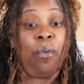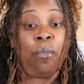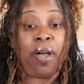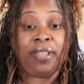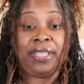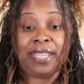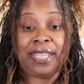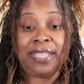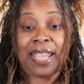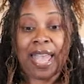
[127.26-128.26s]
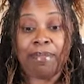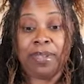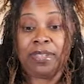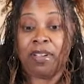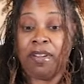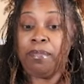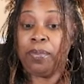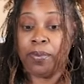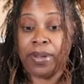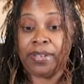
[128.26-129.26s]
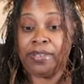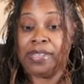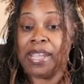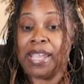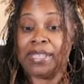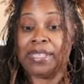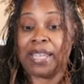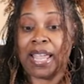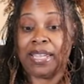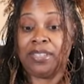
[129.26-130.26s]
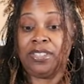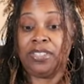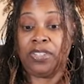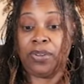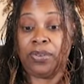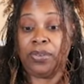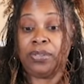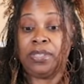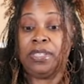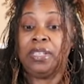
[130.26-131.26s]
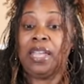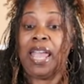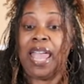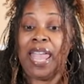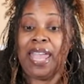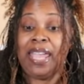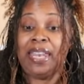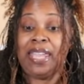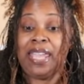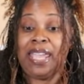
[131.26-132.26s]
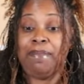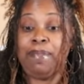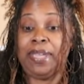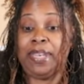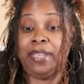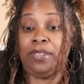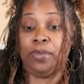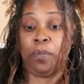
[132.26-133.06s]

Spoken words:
While these habits are important in science journals and in meetings